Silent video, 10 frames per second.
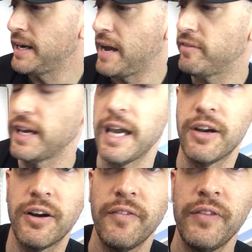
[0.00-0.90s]

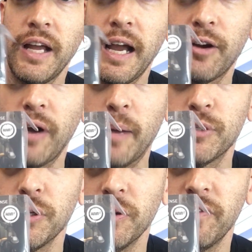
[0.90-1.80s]
Navigator. I grabbed
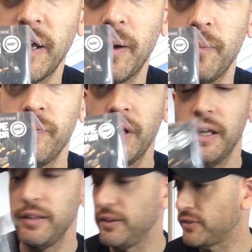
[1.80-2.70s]
2 of them.
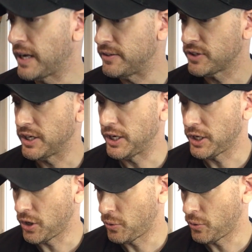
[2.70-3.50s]
These guys are going to go